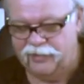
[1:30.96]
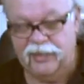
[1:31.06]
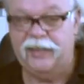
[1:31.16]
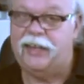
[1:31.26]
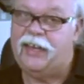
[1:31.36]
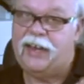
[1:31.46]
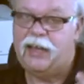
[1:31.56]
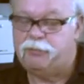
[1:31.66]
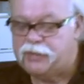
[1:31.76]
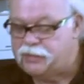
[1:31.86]
And that
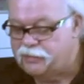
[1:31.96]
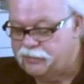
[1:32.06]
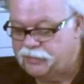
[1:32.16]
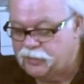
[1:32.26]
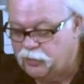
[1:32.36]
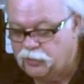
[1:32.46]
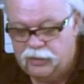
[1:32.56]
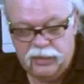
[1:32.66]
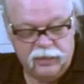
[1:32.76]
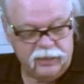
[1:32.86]
happens. So
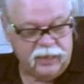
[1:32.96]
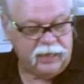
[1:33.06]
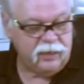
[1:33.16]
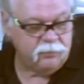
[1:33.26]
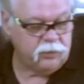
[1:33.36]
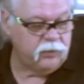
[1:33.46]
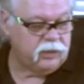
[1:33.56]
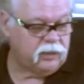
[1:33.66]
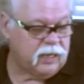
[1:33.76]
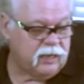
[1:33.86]
you end up doing
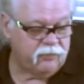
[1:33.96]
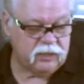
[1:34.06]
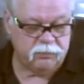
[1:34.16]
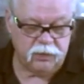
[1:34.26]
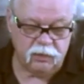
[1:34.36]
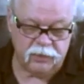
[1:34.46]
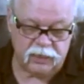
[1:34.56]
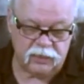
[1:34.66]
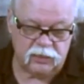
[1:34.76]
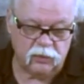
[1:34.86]
a lot of
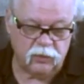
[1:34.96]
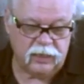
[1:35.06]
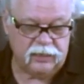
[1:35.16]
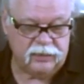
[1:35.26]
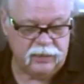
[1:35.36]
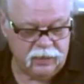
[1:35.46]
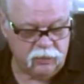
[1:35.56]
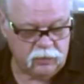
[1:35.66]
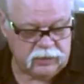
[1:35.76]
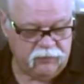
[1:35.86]
experimenting. So what I did
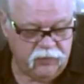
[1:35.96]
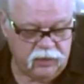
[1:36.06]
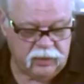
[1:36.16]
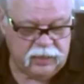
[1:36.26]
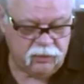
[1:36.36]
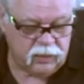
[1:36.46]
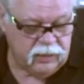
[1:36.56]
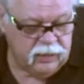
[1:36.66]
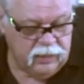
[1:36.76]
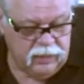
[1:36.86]
was I figured out
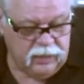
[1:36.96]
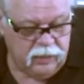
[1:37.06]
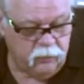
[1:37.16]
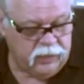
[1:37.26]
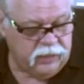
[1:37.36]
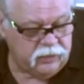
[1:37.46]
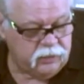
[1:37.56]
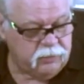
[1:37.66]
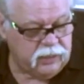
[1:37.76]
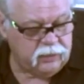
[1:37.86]
a way to
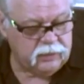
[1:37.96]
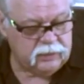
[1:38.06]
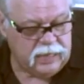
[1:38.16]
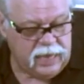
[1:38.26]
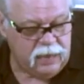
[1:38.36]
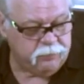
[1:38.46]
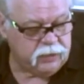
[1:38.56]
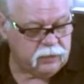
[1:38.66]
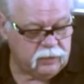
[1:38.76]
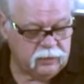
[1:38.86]
make this
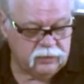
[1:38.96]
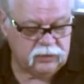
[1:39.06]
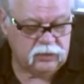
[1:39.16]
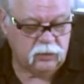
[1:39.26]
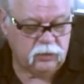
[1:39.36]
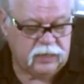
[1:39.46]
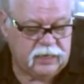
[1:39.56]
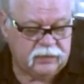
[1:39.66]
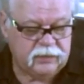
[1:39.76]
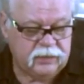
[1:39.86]
happen so
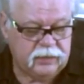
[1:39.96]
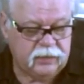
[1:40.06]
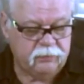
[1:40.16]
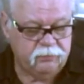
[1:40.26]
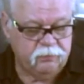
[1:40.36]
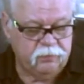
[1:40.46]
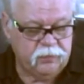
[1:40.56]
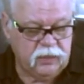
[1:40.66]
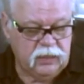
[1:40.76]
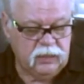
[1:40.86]
that
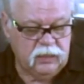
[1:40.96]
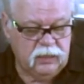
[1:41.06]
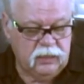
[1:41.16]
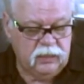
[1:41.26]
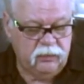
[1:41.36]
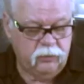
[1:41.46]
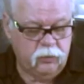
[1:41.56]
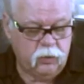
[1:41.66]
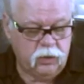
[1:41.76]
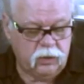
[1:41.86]
it would
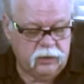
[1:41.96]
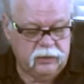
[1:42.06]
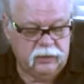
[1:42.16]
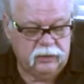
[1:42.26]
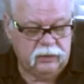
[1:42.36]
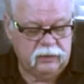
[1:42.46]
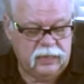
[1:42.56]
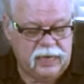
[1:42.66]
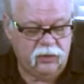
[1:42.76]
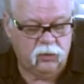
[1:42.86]
work
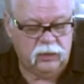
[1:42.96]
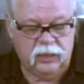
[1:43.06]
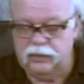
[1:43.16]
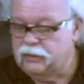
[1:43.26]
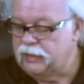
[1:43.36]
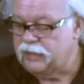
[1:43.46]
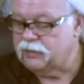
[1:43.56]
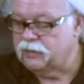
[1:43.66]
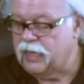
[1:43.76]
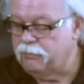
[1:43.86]
not only in
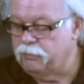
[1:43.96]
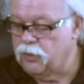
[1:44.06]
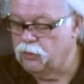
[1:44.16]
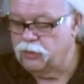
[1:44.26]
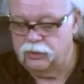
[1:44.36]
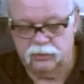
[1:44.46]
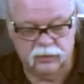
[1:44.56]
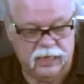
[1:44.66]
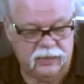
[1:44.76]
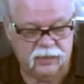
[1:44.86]
desktop mode
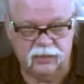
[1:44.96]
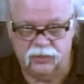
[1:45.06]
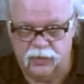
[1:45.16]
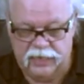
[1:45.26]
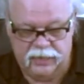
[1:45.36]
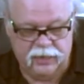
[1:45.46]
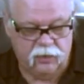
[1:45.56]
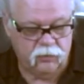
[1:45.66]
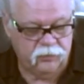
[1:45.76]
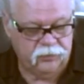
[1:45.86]
as it is right
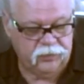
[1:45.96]
now,